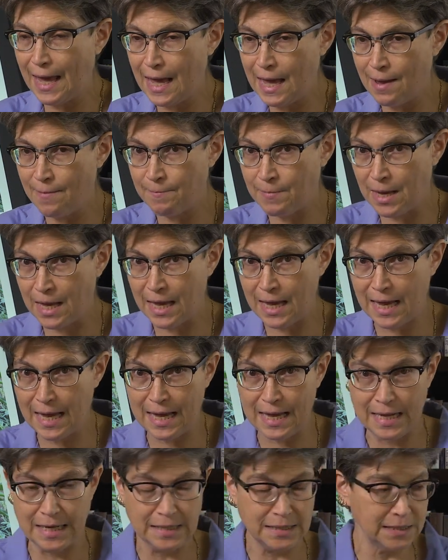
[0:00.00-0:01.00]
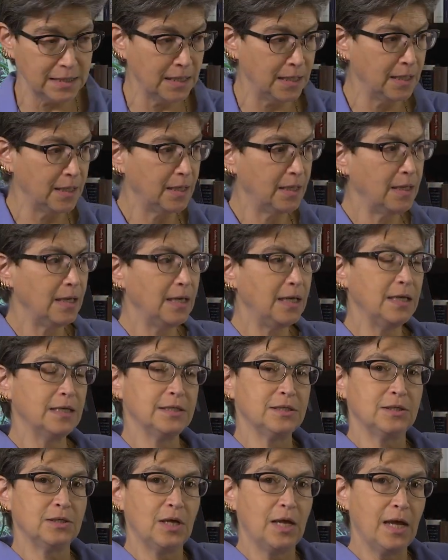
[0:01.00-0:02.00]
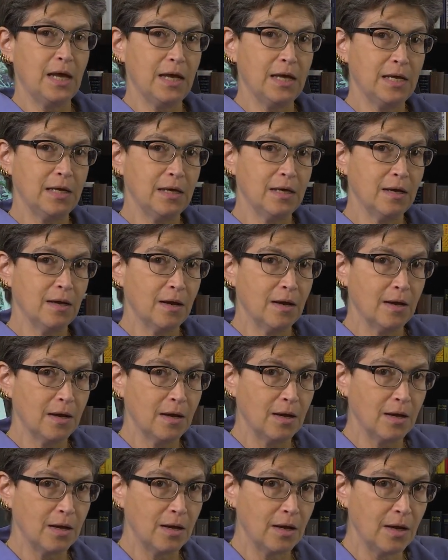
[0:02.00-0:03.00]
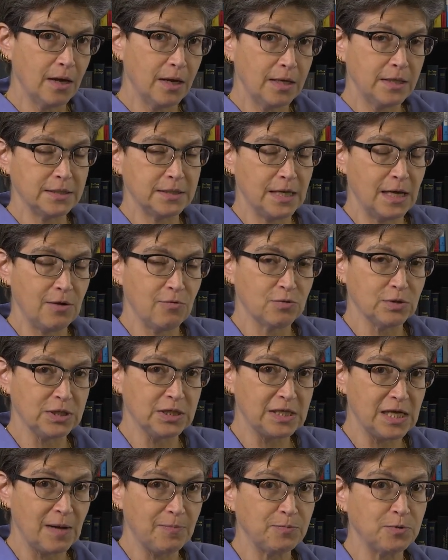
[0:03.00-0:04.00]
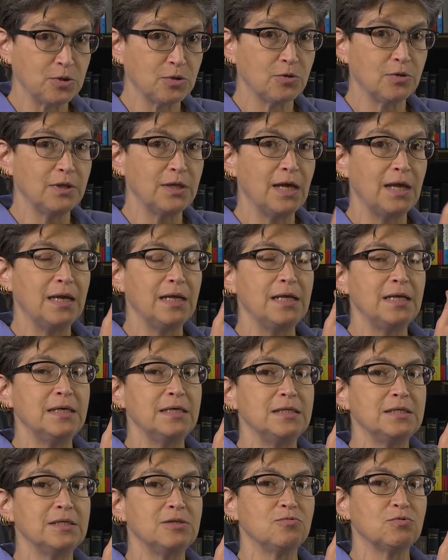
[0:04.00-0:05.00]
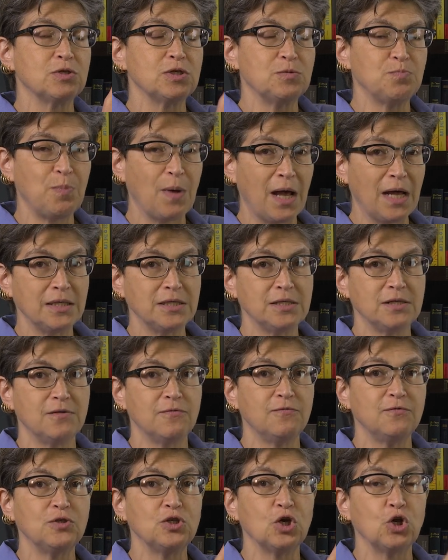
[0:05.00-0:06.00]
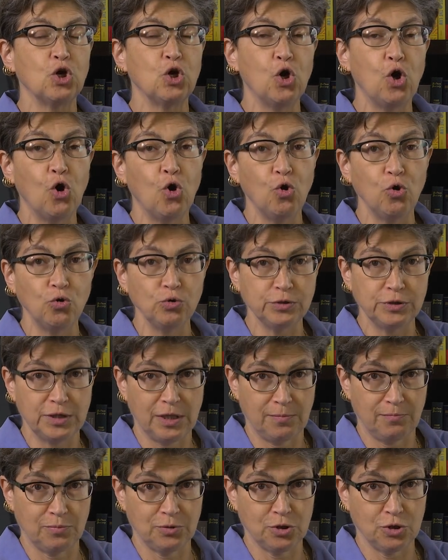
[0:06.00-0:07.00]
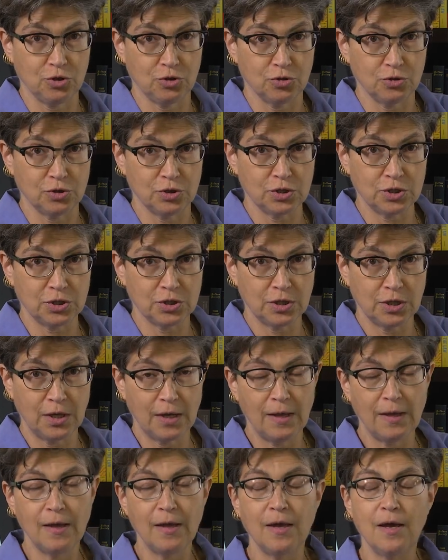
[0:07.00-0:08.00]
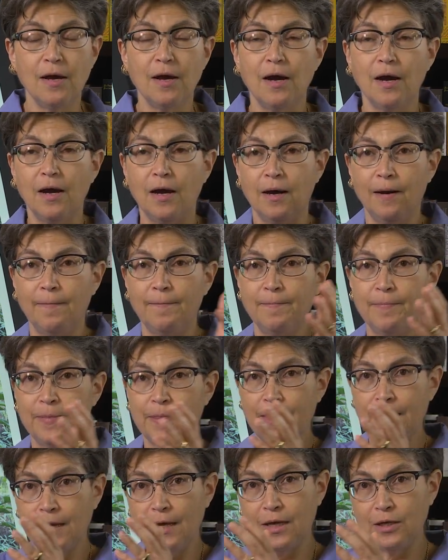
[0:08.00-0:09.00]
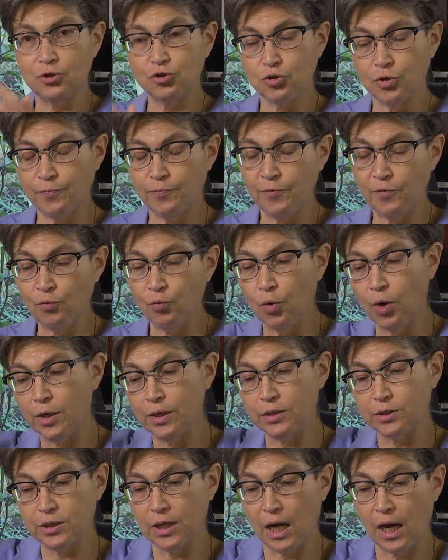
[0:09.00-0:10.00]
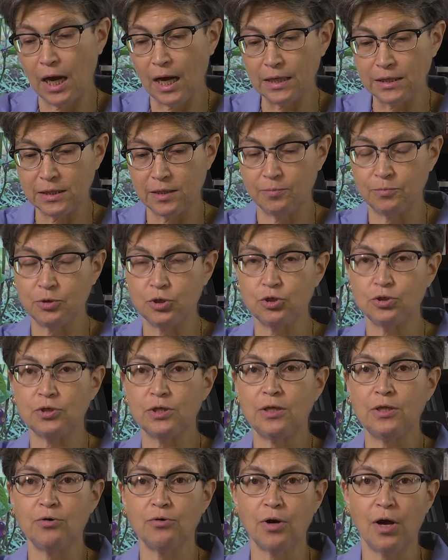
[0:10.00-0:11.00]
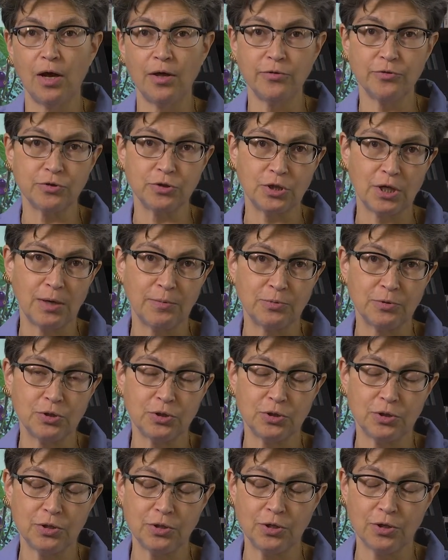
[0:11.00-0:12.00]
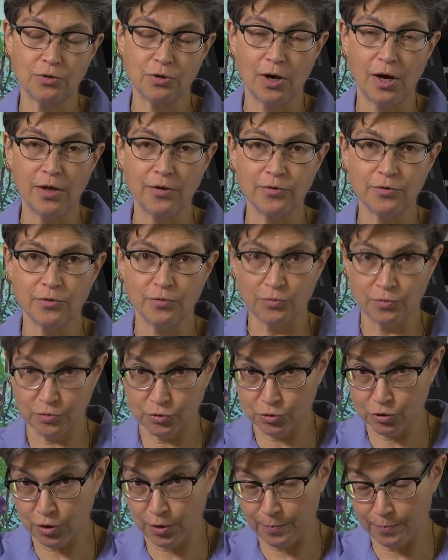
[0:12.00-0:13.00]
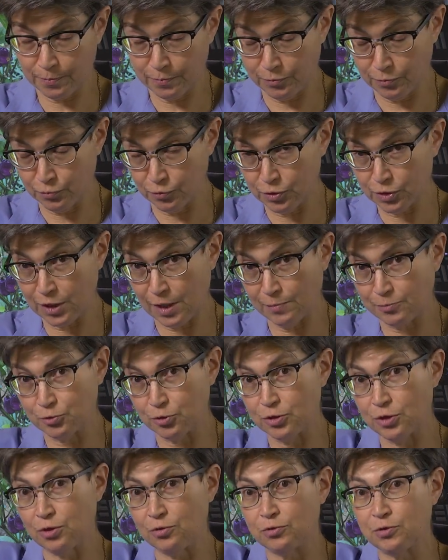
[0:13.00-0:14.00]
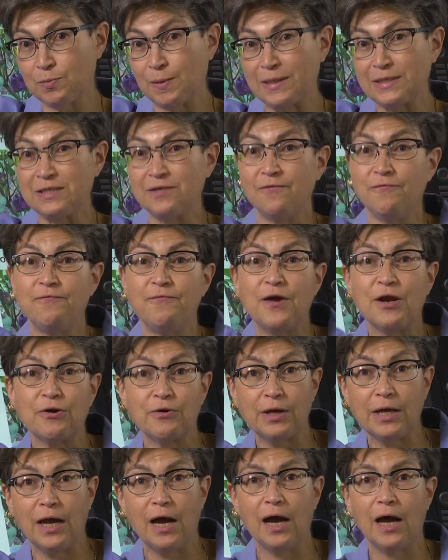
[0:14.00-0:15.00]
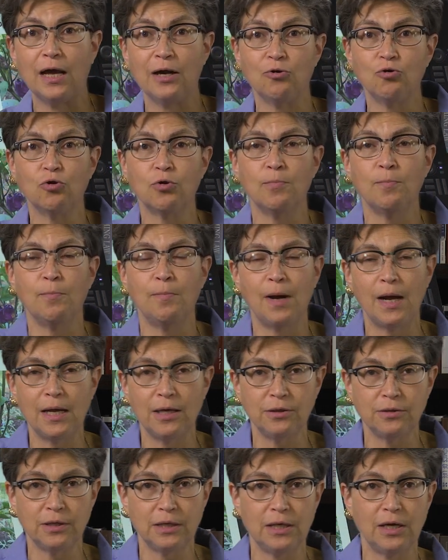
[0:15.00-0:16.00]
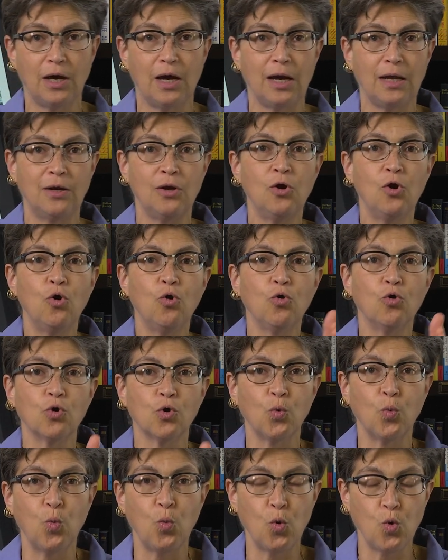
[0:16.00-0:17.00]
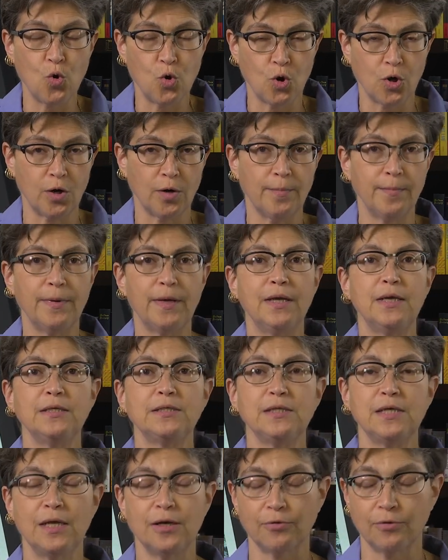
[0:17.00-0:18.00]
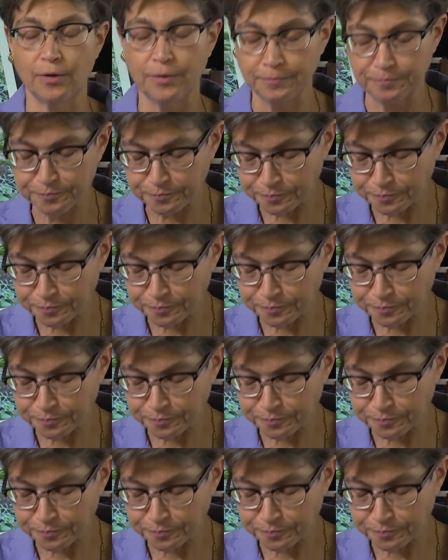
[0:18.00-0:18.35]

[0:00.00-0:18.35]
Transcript: M8 is a is a receptor that is responsive to cold temperatures. Um, TRP V1 to hot temperatures, and there are other temp- there are other TRP receptors that respond to very hot or mildly hot or warm, etc.